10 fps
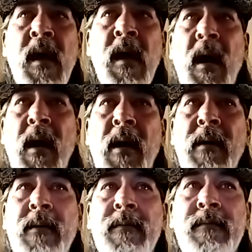
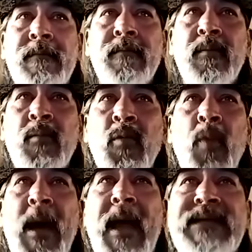um,
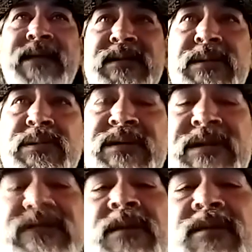way to teach
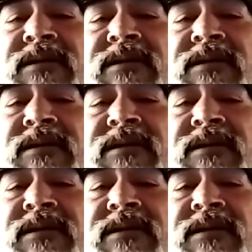some of these